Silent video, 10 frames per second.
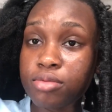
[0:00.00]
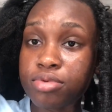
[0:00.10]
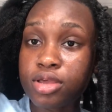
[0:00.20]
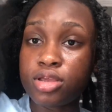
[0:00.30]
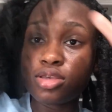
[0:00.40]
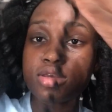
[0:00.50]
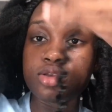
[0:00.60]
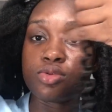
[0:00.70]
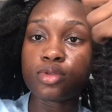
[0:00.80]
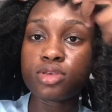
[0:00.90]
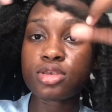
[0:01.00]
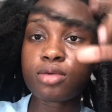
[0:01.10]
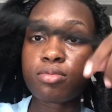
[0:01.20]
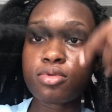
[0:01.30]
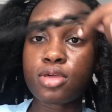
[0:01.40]
piece, and do the
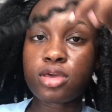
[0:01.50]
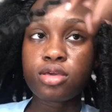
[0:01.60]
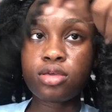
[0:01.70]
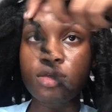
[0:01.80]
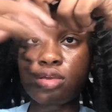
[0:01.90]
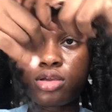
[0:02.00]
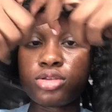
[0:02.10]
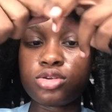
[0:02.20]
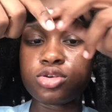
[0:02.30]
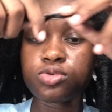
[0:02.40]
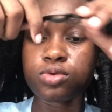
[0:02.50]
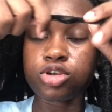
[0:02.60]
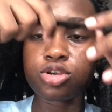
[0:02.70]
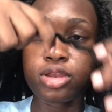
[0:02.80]
same thing and just rush it